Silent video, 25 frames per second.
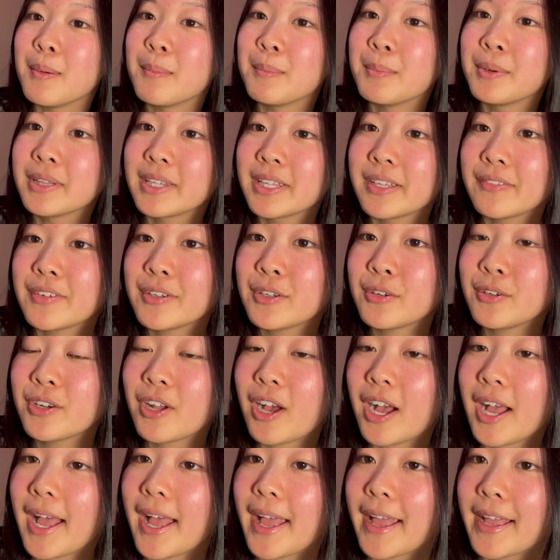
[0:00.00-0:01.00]
Believe it or
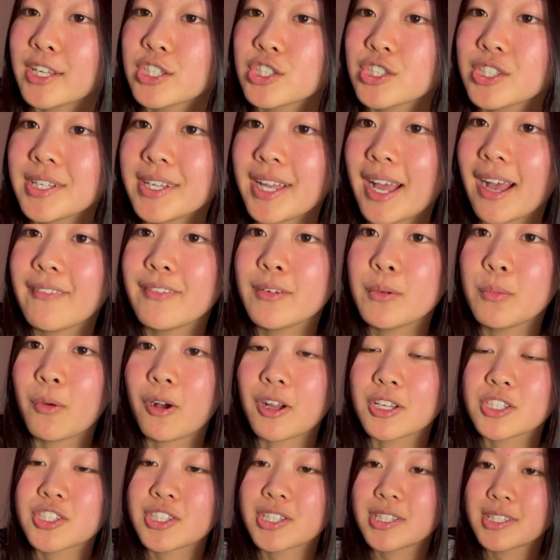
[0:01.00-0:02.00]
not, I actually haven't
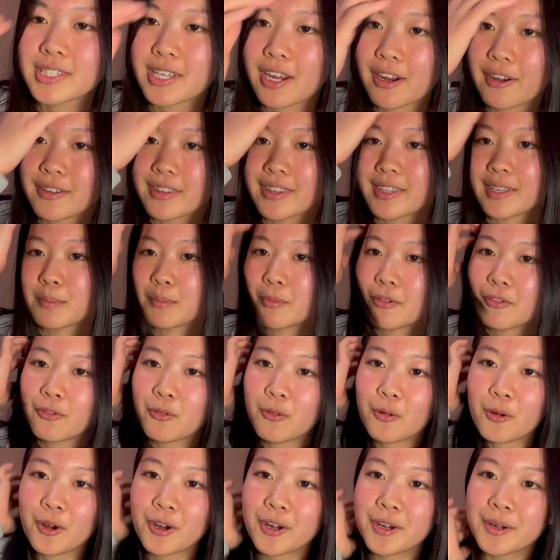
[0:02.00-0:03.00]
watched the entire thing
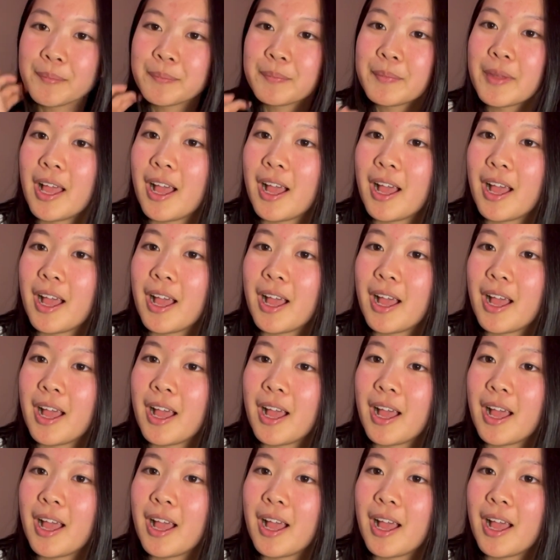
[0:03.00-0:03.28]
before.